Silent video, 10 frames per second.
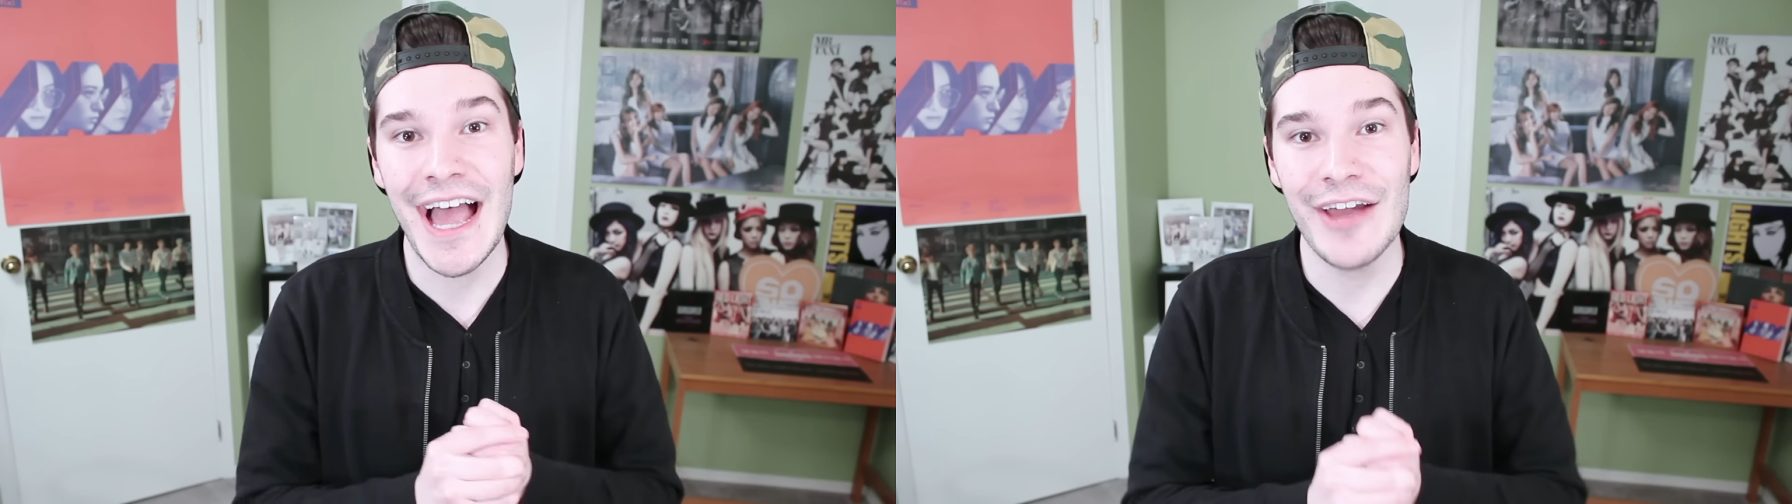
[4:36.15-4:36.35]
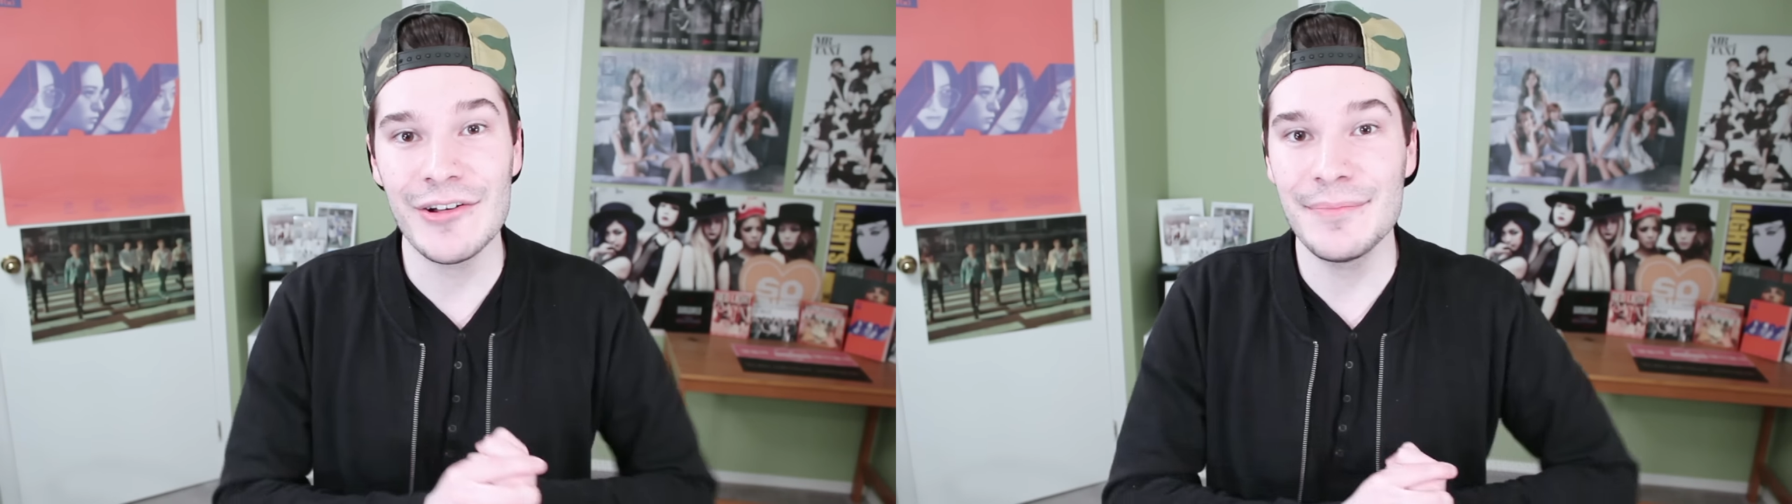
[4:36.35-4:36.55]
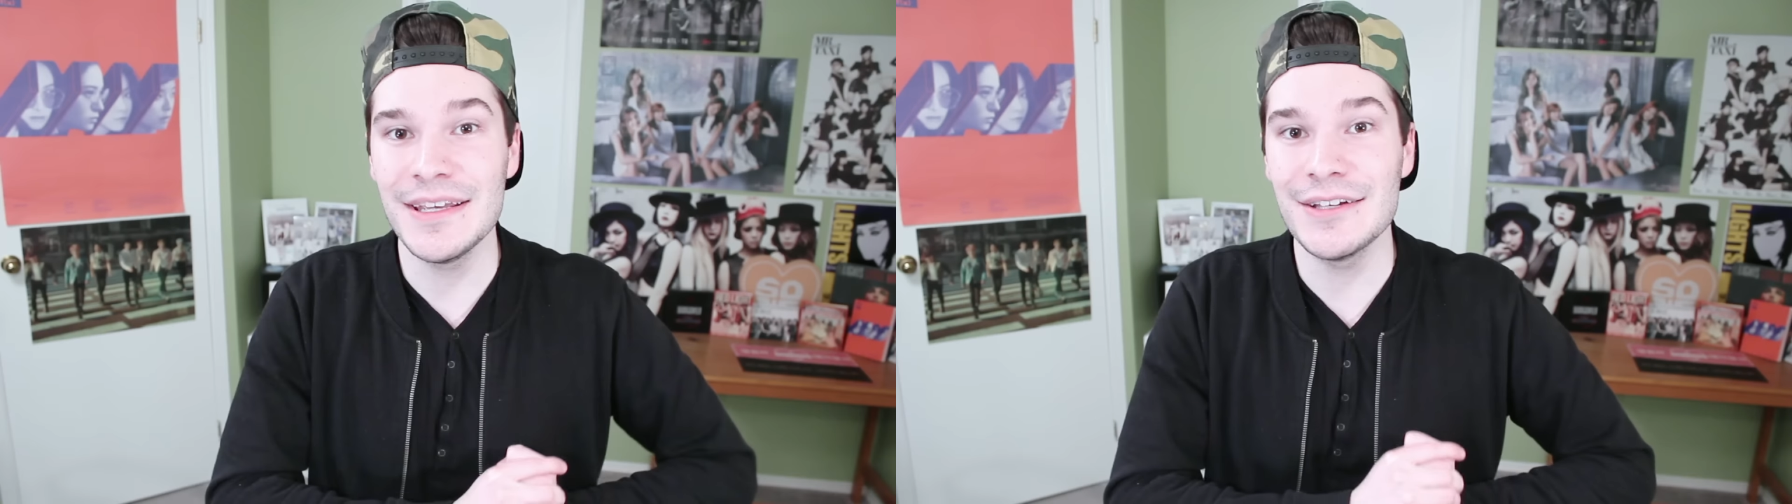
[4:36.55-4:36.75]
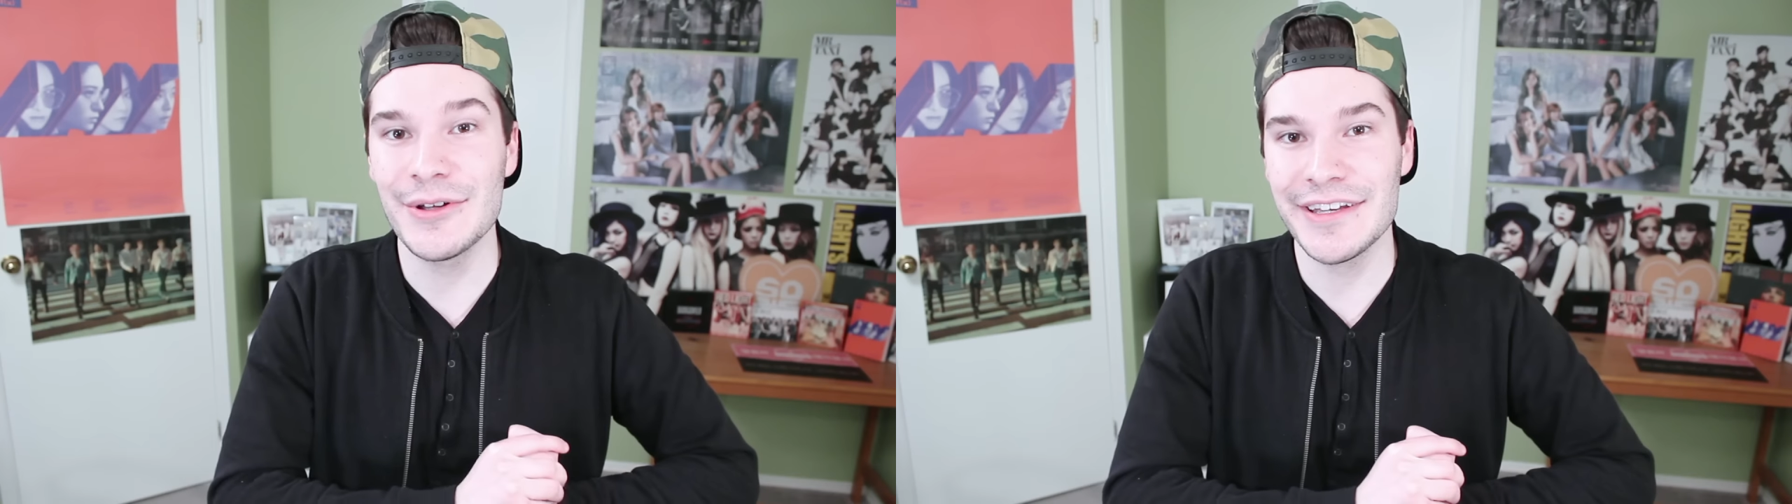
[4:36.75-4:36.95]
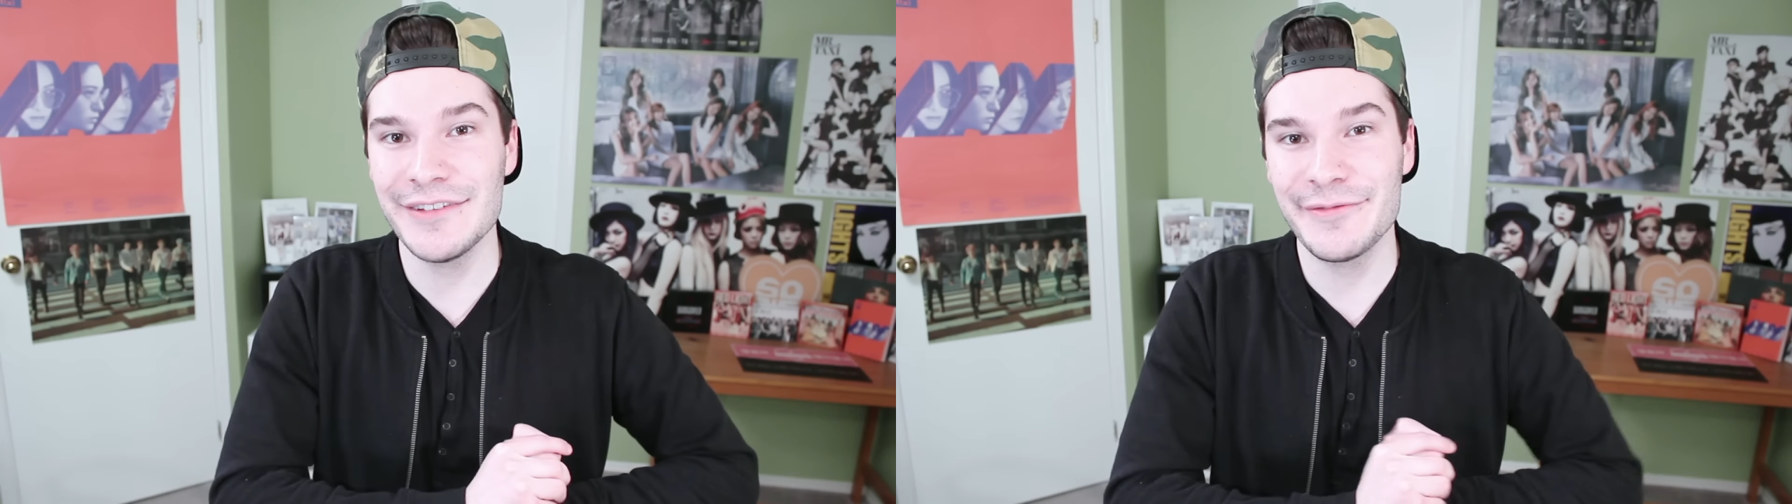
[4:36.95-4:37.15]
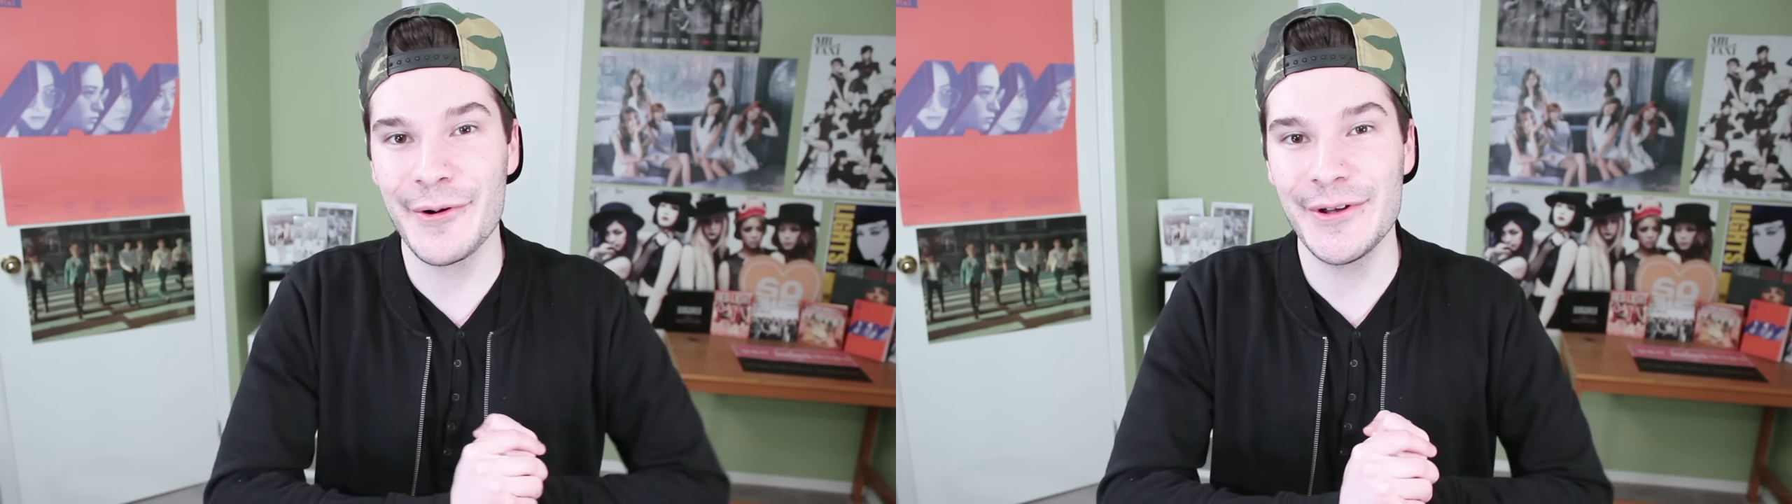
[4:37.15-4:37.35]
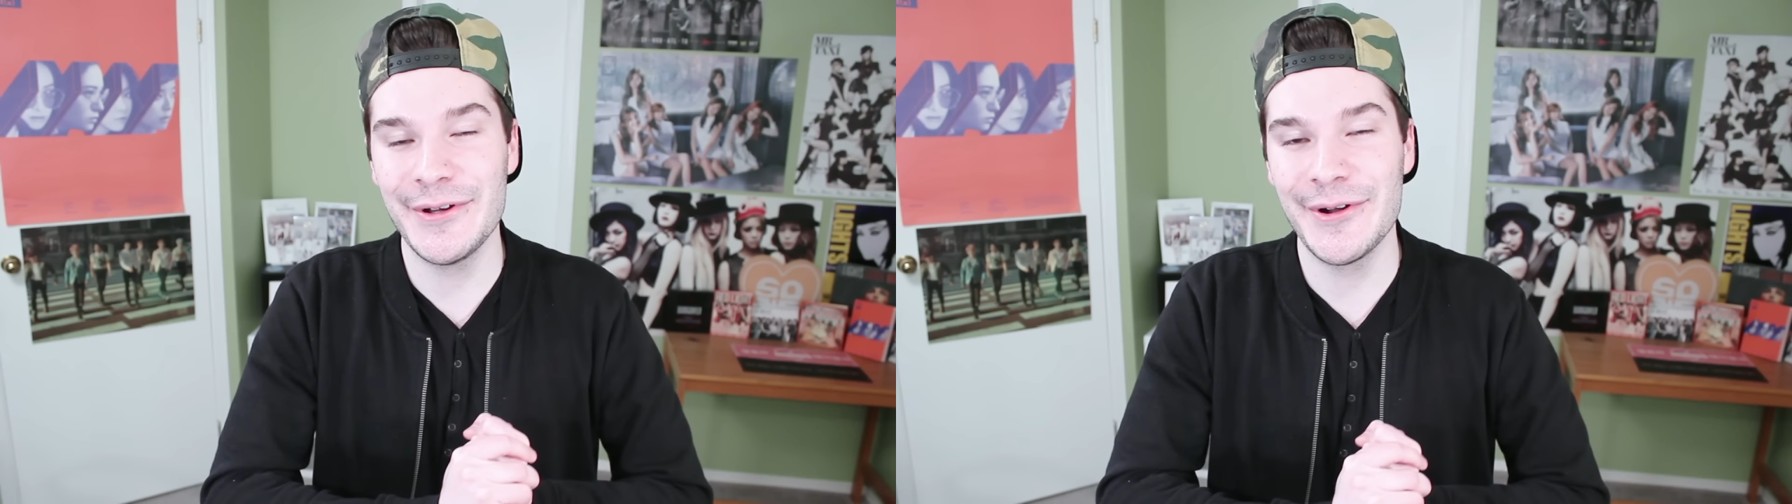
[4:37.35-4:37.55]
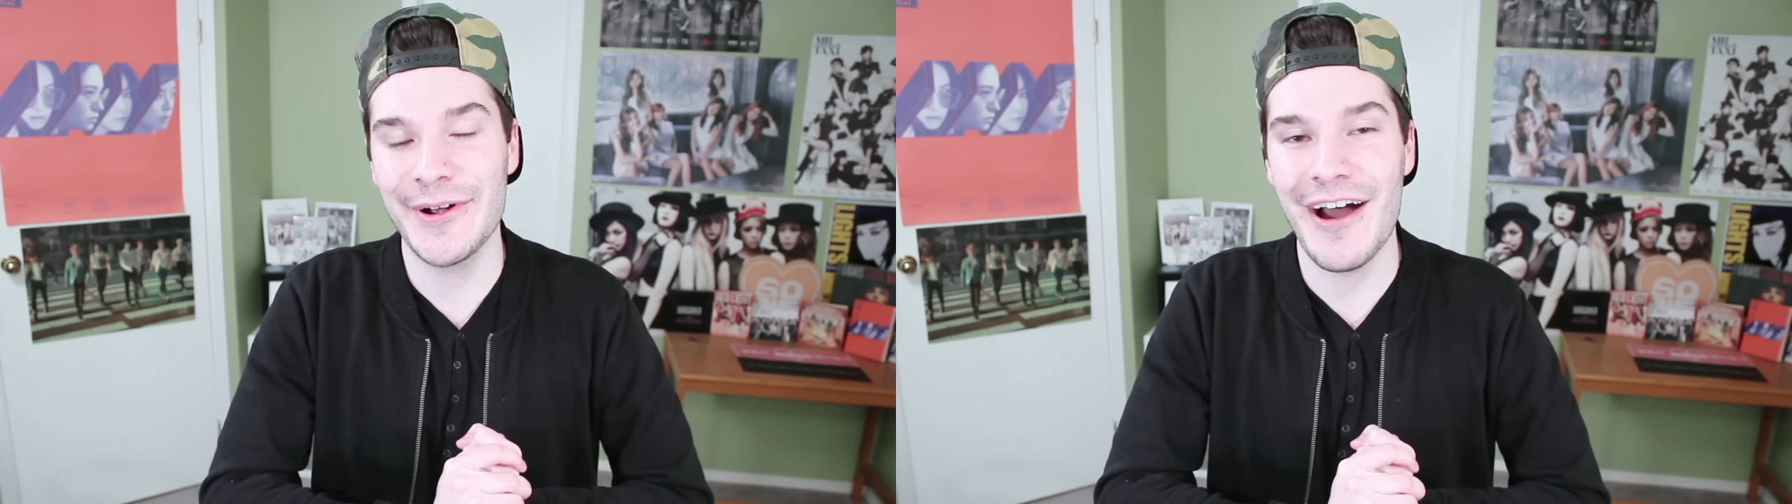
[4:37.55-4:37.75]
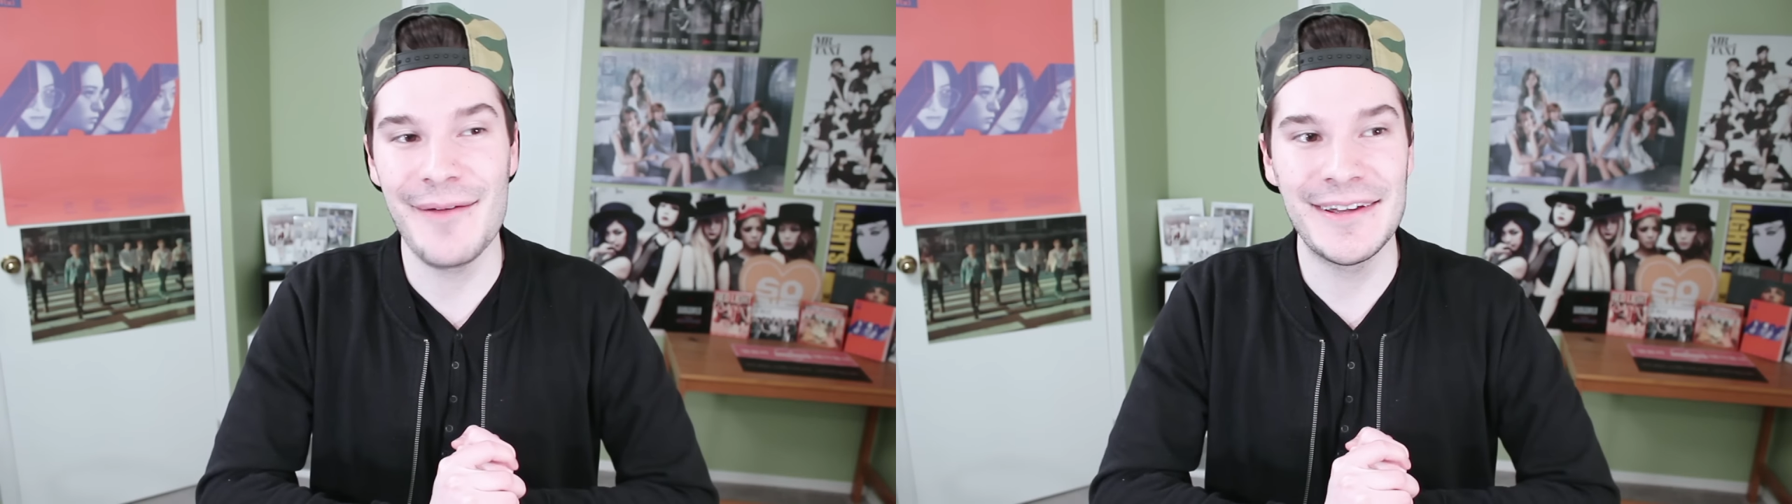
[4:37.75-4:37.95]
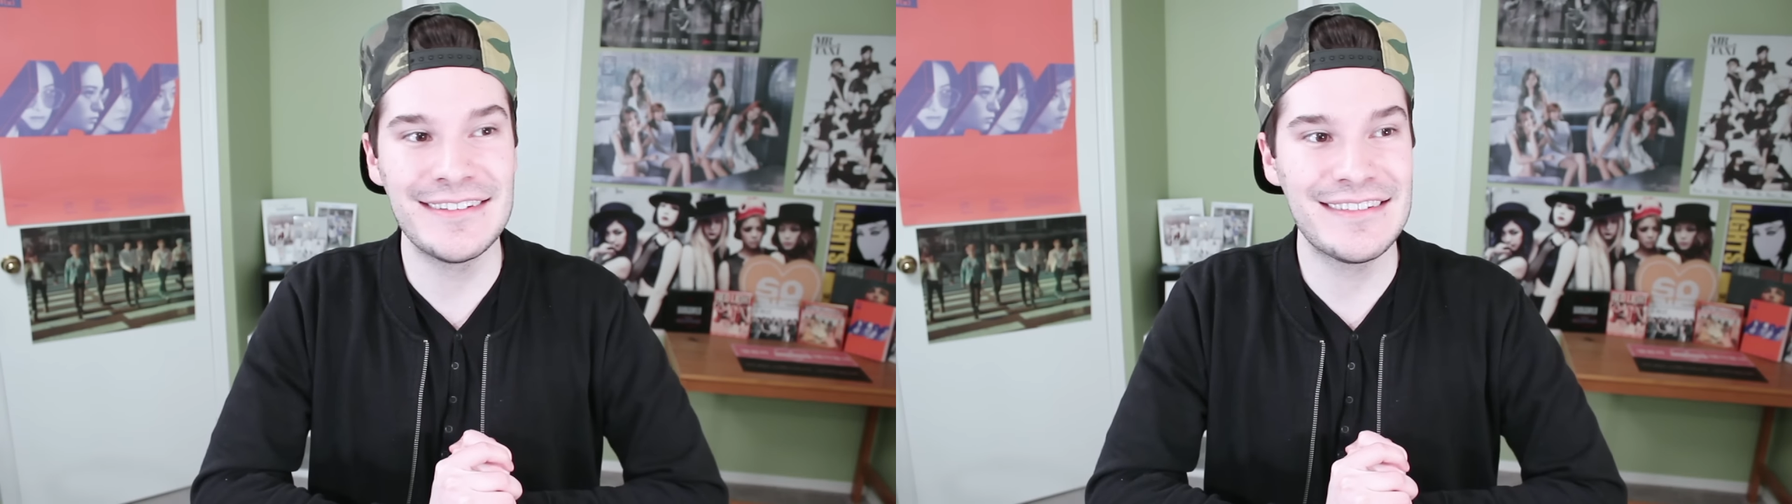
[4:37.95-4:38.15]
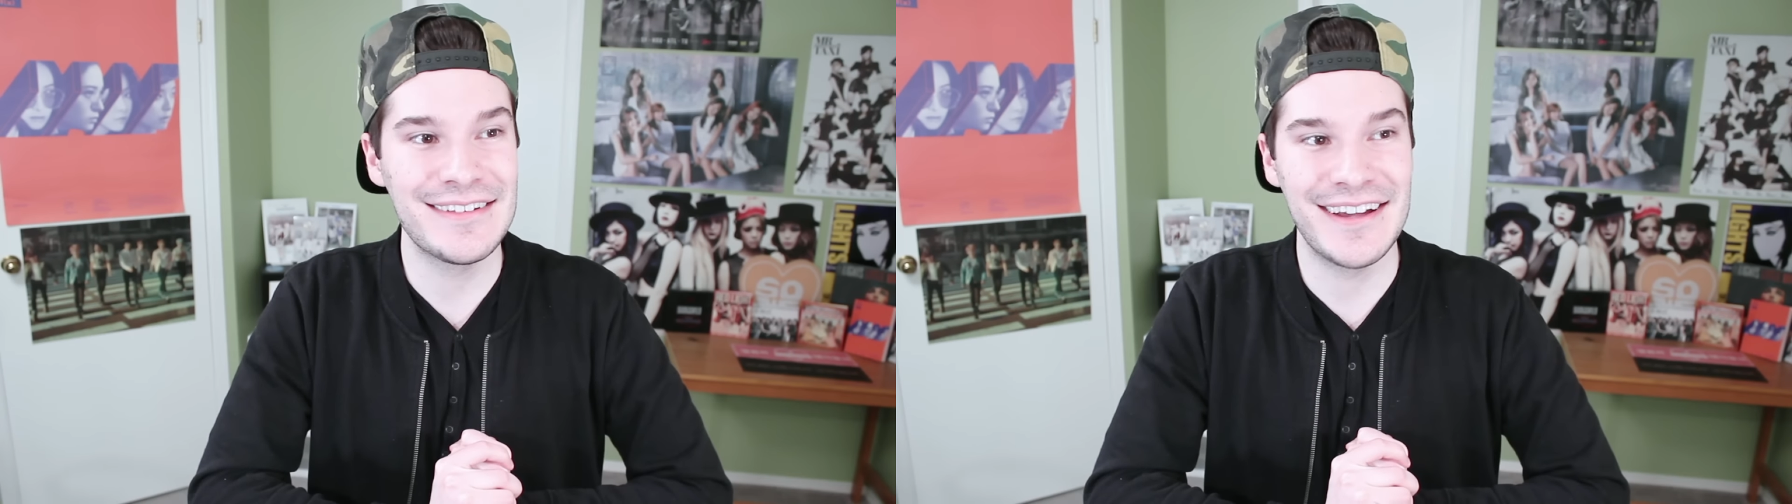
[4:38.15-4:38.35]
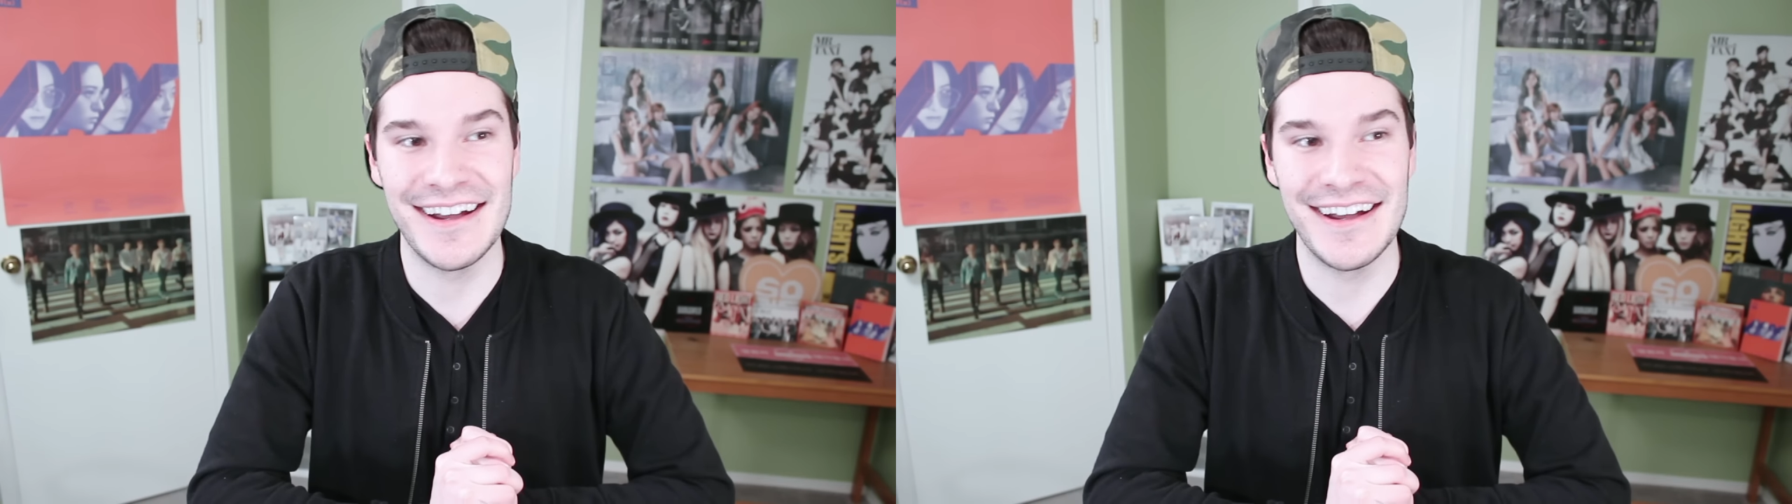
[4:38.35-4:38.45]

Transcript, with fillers: I will be looking forward to your comments.